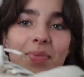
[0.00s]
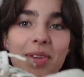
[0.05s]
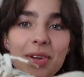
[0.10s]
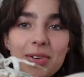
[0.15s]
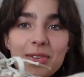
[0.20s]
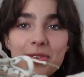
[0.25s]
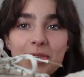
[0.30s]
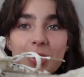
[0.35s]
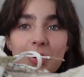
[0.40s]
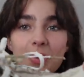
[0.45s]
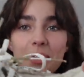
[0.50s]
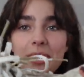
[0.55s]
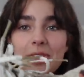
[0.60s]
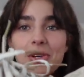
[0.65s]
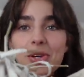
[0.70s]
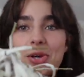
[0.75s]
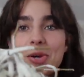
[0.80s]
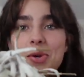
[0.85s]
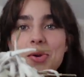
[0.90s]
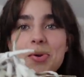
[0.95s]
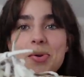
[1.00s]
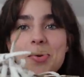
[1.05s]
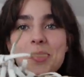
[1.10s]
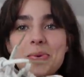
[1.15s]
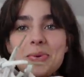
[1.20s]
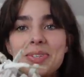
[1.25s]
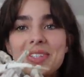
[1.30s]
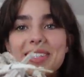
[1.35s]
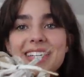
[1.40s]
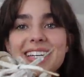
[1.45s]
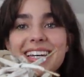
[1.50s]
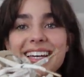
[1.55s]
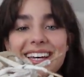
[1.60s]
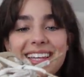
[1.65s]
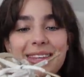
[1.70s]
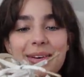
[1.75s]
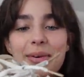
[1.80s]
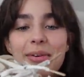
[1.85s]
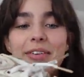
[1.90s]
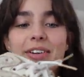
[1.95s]
They're so cute.
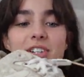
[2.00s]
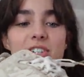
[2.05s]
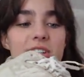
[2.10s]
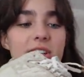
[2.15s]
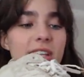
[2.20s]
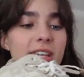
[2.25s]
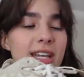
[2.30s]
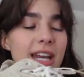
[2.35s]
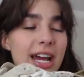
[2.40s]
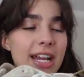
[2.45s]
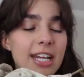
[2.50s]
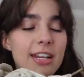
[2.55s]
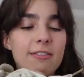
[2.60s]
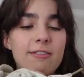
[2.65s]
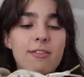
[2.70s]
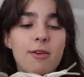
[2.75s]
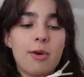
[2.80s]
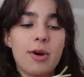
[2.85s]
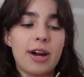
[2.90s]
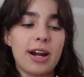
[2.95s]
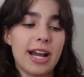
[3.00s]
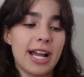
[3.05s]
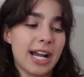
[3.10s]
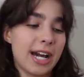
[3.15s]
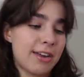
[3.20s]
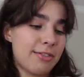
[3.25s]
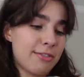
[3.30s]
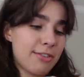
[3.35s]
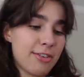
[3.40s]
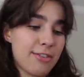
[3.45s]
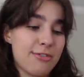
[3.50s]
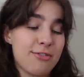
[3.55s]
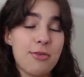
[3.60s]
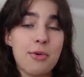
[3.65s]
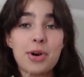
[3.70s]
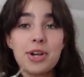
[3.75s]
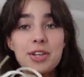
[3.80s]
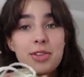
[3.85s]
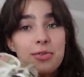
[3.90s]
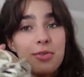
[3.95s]
They are originally 94. I got them for
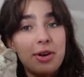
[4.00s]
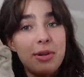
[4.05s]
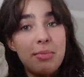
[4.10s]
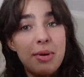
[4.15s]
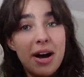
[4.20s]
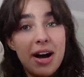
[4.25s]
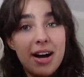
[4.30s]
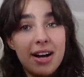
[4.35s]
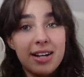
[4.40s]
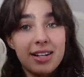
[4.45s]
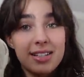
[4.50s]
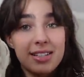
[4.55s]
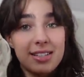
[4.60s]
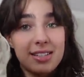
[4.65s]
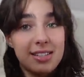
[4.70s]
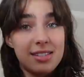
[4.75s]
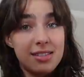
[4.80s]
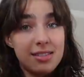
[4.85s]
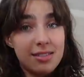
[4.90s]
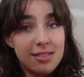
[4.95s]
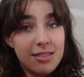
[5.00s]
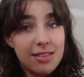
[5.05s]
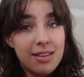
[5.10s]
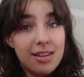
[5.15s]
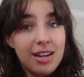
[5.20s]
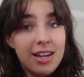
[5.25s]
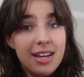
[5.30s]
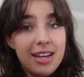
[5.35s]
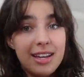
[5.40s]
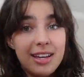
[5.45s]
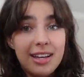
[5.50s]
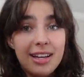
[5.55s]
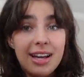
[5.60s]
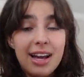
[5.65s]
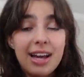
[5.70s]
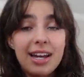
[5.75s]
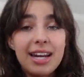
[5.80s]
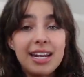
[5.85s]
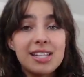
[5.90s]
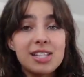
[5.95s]
43 bucks.
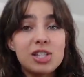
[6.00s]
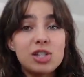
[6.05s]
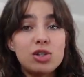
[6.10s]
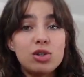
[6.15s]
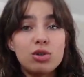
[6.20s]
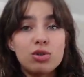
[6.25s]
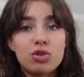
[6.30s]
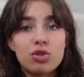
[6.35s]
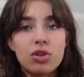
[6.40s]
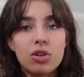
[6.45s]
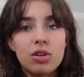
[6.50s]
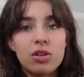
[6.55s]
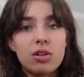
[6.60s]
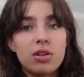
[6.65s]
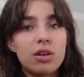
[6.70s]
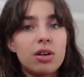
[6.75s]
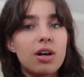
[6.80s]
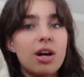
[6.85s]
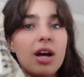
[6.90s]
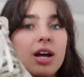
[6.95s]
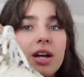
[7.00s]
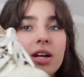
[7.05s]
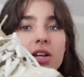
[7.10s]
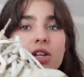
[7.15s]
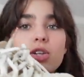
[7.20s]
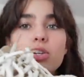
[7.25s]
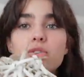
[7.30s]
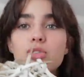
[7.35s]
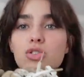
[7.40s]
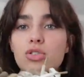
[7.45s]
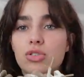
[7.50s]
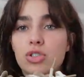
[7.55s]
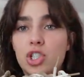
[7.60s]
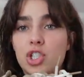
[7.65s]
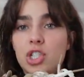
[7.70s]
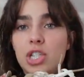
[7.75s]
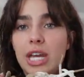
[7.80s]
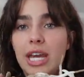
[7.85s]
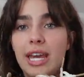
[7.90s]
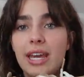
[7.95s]
A nice neutral, neutral
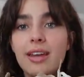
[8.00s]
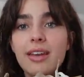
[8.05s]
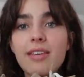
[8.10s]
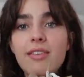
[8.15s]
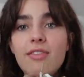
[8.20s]
shade.